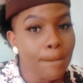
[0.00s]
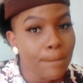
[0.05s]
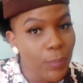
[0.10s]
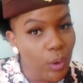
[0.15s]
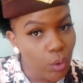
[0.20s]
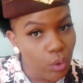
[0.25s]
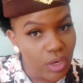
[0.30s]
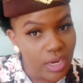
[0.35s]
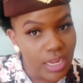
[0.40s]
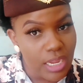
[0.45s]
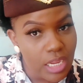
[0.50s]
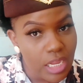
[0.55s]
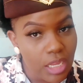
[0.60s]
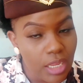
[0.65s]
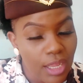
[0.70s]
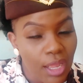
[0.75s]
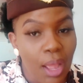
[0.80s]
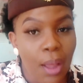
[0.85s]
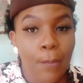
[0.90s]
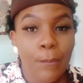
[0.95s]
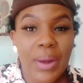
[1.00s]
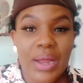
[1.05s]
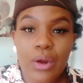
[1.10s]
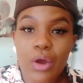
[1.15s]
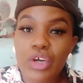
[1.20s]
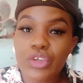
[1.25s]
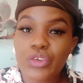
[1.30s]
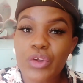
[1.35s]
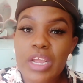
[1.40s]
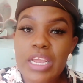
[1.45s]
boning, but
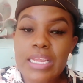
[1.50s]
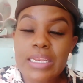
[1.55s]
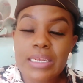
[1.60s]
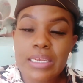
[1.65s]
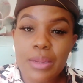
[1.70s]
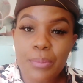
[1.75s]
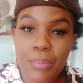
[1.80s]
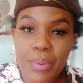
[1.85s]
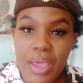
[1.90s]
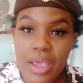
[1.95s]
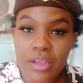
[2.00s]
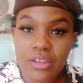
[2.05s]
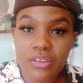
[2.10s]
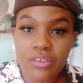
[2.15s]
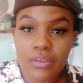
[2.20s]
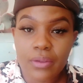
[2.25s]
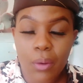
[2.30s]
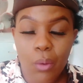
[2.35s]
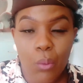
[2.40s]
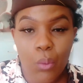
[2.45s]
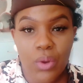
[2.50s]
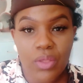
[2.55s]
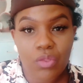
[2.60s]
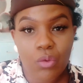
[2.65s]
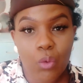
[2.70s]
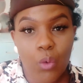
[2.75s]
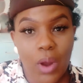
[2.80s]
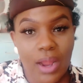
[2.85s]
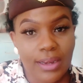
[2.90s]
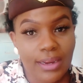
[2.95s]
also it depends
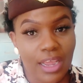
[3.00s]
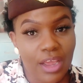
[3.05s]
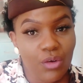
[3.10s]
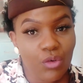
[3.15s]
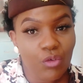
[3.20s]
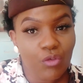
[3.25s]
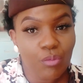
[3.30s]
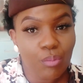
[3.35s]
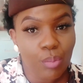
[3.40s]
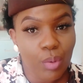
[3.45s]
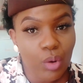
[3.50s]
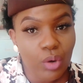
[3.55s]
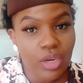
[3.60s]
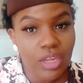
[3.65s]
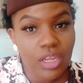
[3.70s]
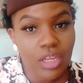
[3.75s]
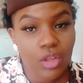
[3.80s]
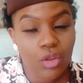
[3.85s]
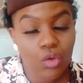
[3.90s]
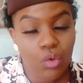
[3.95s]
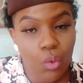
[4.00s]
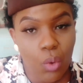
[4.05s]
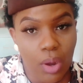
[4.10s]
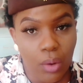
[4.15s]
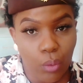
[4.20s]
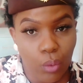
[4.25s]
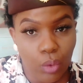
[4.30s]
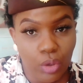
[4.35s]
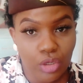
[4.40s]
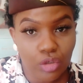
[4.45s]
with what kind of boning you
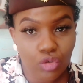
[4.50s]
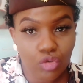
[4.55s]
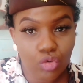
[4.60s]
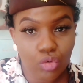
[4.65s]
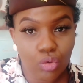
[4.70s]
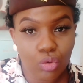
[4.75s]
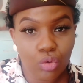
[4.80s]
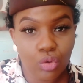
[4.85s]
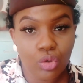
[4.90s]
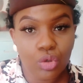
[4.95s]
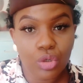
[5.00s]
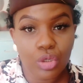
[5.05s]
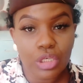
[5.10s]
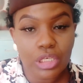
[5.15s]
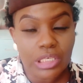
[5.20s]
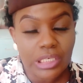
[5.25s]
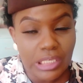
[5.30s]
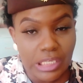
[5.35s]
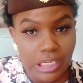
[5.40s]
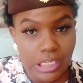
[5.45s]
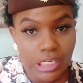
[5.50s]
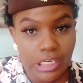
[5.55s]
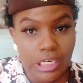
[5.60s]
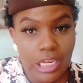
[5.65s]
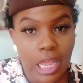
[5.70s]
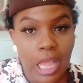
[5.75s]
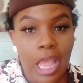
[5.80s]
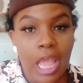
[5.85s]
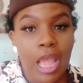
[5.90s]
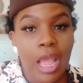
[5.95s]
are going to need,
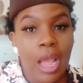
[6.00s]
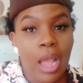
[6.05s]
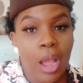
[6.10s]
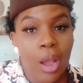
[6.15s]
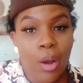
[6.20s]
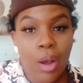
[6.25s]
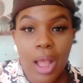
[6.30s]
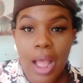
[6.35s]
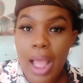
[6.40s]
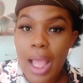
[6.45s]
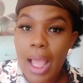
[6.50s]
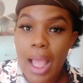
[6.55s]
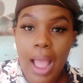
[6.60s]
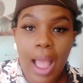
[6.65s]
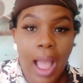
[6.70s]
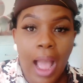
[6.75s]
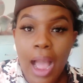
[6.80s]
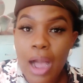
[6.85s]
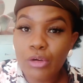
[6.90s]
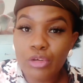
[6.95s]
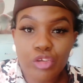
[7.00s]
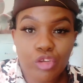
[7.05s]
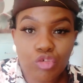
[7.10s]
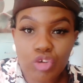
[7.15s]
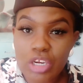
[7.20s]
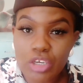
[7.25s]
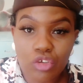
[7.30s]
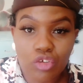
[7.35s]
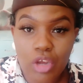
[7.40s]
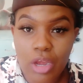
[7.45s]
how
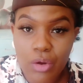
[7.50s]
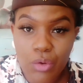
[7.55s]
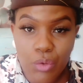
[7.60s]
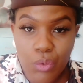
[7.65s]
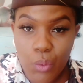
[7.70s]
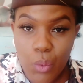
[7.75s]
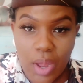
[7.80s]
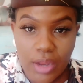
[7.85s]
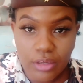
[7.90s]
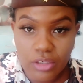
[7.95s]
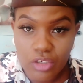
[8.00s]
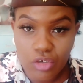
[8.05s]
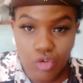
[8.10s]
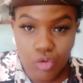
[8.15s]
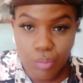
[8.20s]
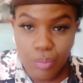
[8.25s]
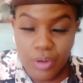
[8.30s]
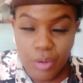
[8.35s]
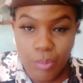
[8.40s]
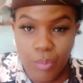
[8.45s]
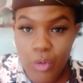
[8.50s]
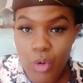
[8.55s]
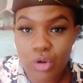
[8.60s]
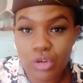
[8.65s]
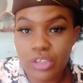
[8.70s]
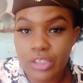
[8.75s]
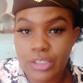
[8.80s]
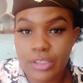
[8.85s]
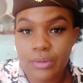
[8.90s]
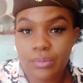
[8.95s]
structured you want it to be,
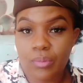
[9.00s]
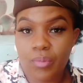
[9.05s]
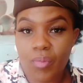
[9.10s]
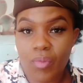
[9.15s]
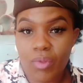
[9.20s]
because